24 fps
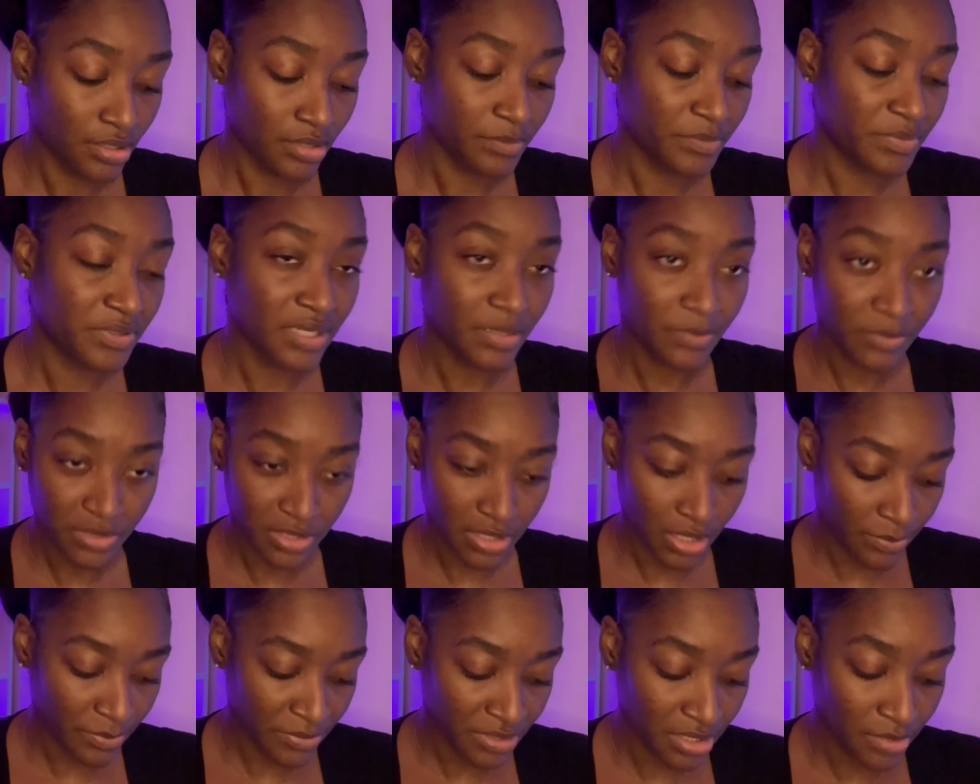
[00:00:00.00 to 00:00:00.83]
but i'm, I'm
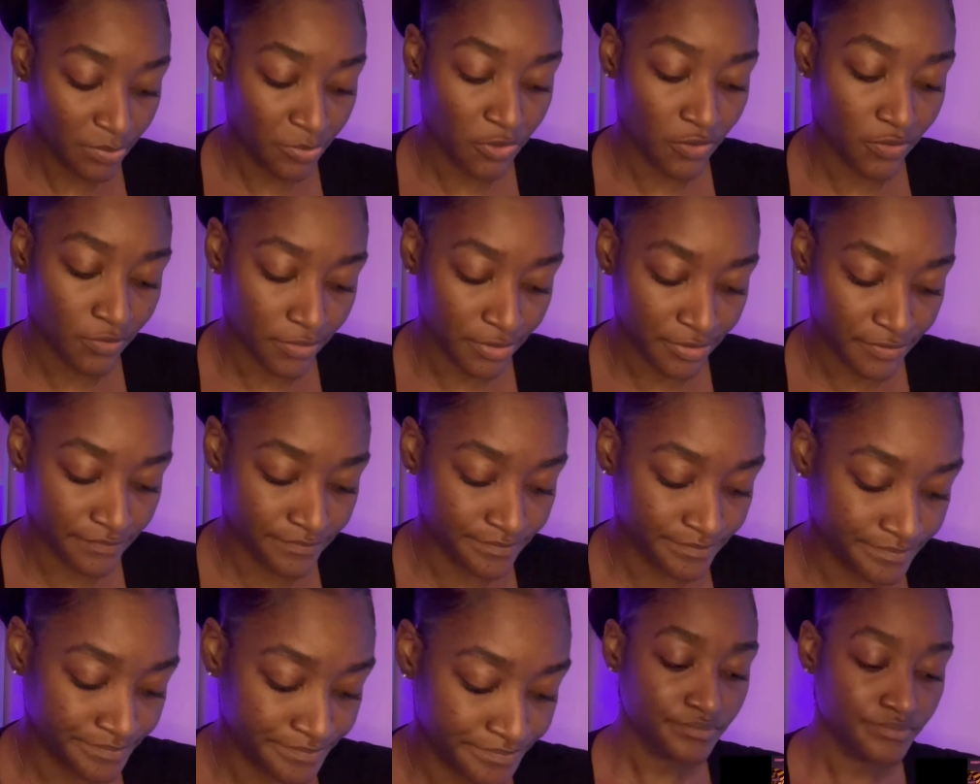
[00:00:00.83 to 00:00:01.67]
gonna keep going
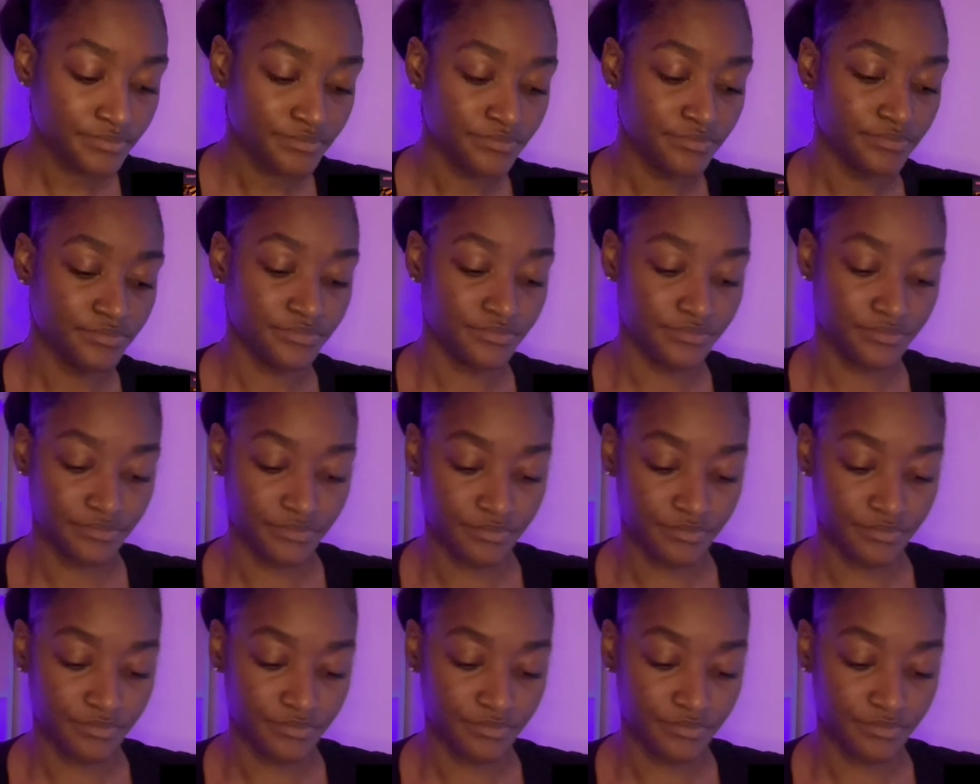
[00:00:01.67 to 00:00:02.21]
yeah.